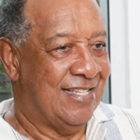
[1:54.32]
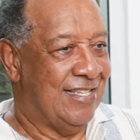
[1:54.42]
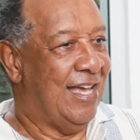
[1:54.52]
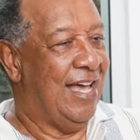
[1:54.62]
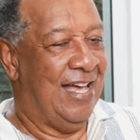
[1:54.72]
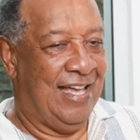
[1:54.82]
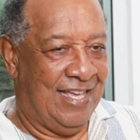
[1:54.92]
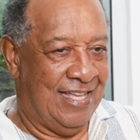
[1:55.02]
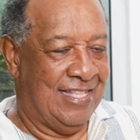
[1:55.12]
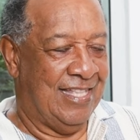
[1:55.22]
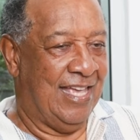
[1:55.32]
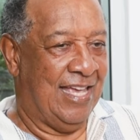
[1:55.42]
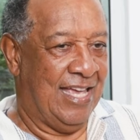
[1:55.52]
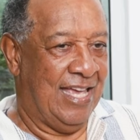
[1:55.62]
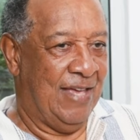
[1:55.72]
Yeah, and
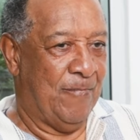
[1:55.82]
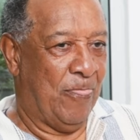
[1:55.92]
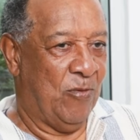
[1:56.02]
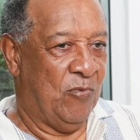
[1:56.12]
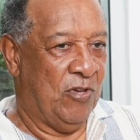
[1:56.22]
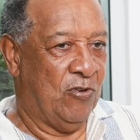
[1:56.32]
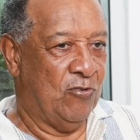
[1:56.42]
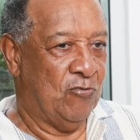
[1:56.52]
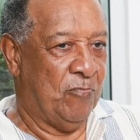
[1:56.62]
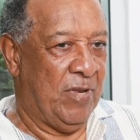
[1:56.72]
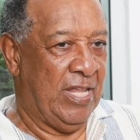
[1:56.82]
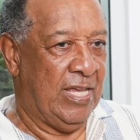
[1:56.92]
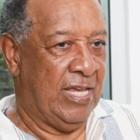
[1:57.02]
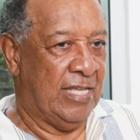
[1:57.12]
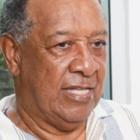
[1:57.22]
then um, we're going to
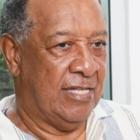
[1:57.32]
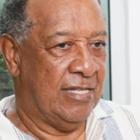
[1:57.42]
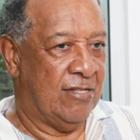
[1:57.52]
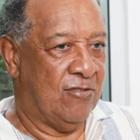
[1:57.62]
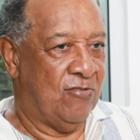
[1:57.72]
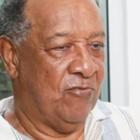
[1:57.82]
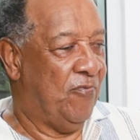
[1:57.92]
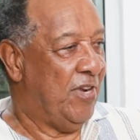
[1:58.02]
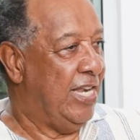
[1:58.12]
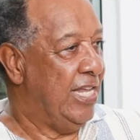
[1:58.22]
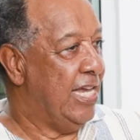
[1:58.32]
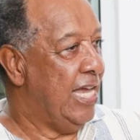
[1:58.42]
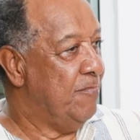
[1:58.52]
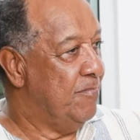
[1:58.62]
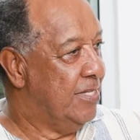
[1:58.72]
play uh, two friendly
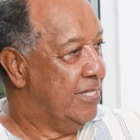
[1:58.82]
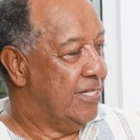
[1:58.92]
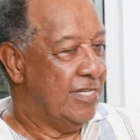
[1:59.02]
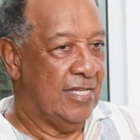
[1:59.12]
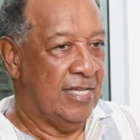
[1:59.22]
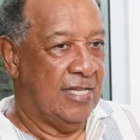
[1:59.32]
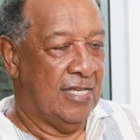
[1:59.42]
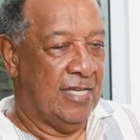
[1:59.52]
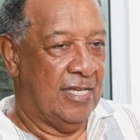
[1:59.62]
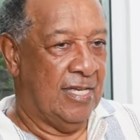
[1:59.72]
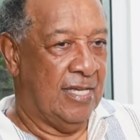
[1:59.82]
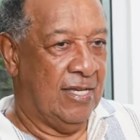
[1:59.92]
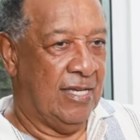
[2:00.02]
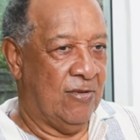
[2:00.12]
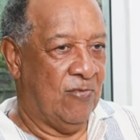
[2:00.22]
games. Mm. Uh,
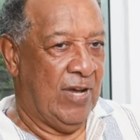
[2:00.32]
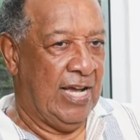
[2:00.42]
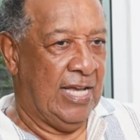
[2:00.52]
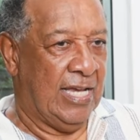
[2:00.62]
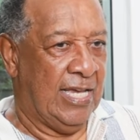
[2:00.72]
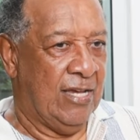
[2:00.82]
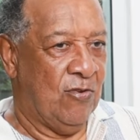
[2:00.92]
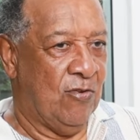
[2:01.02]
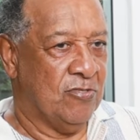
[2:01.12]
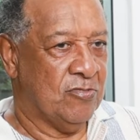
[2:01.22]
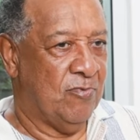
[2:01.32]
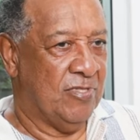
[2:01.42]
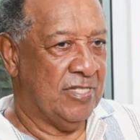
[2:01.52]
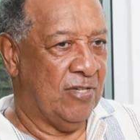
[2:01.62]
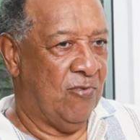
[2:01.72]
eh, one against
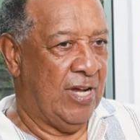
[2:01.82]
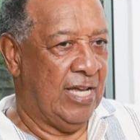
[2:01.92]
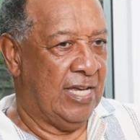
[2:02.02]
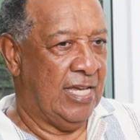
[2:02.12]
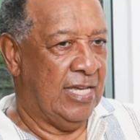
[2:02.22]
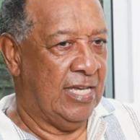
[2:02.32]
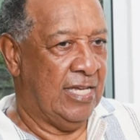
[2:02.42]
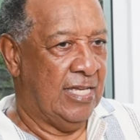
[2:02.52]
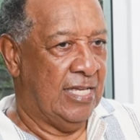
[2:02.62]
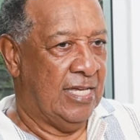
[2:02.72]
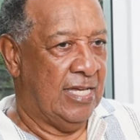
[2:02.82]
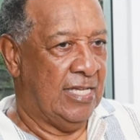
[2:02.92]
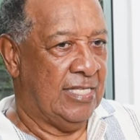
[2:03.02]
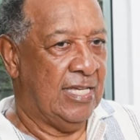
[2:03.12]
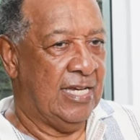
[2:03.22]
Cosmos and one against,
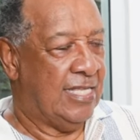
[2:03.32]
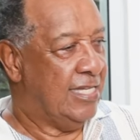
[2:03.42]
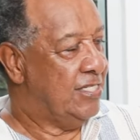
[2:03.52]
I think, Kaizer